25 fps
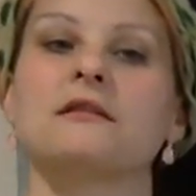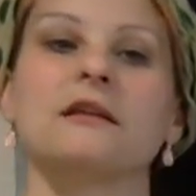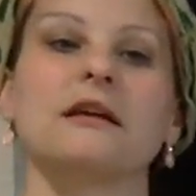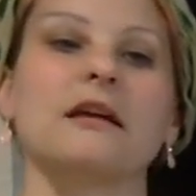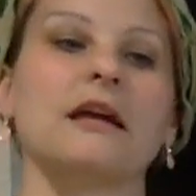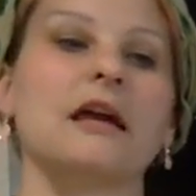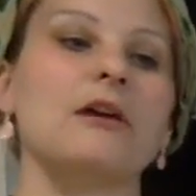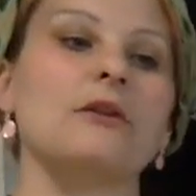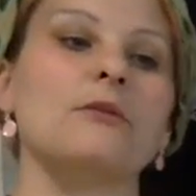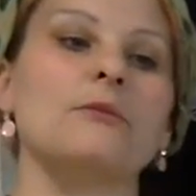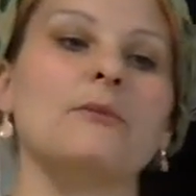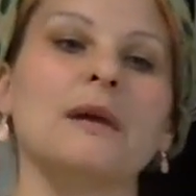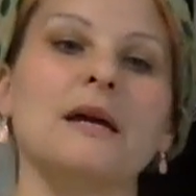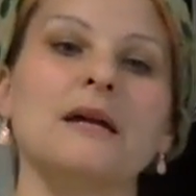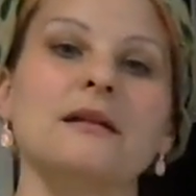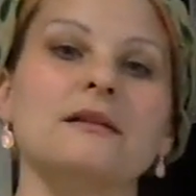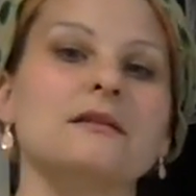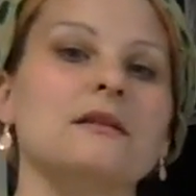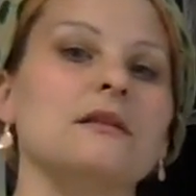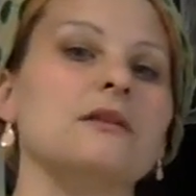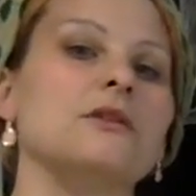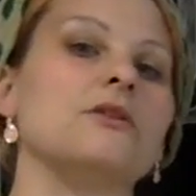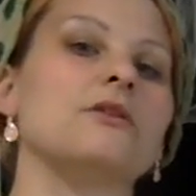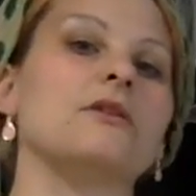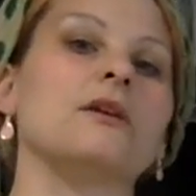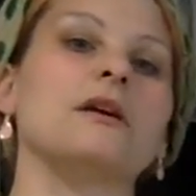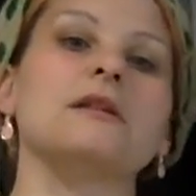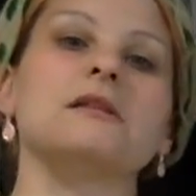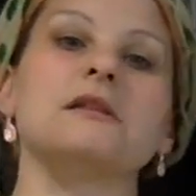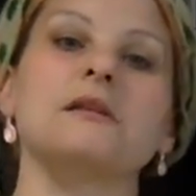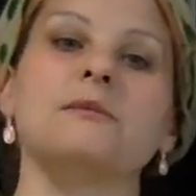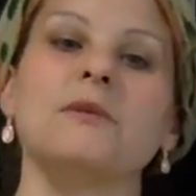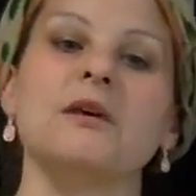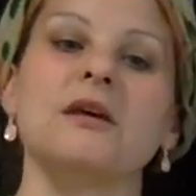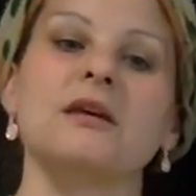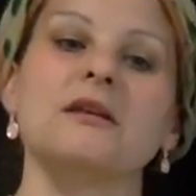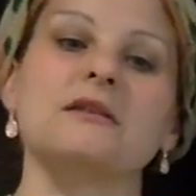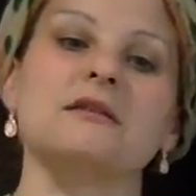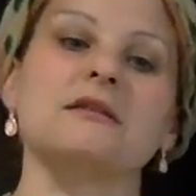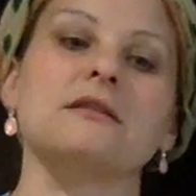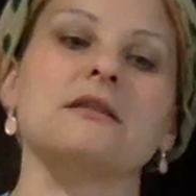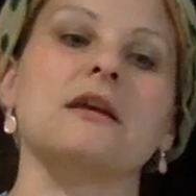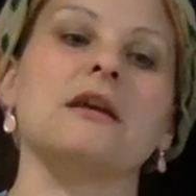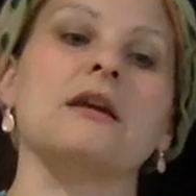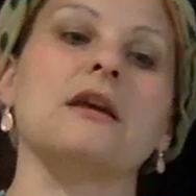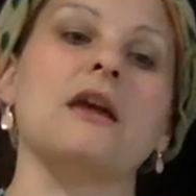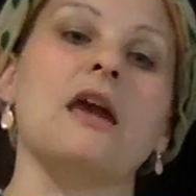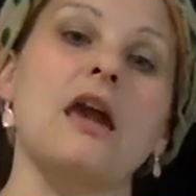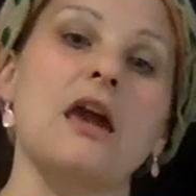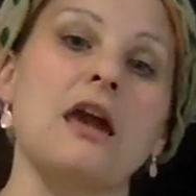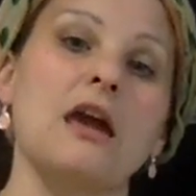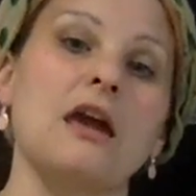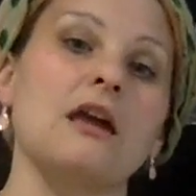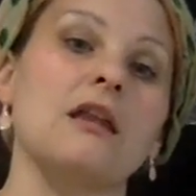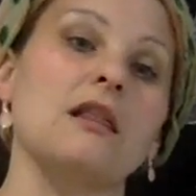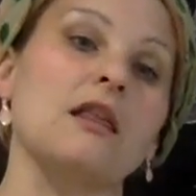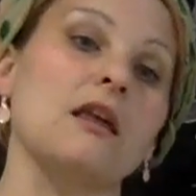Like, I don't mind sending you guys emails and saying, hey,